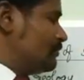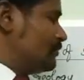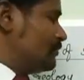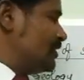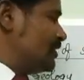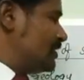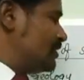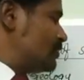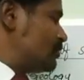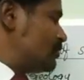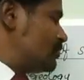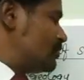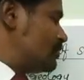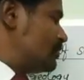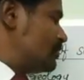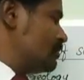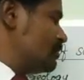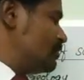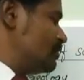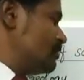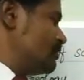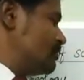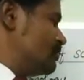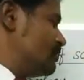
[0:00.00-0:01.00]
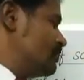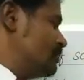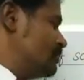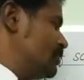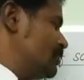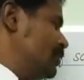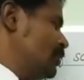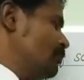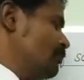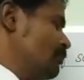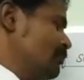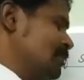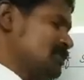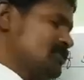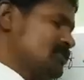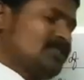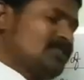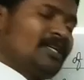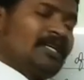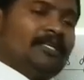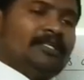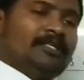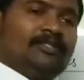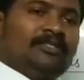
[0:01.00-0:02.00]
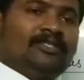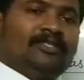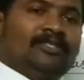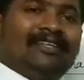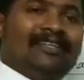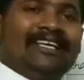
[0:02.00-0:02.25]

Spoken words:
this human science.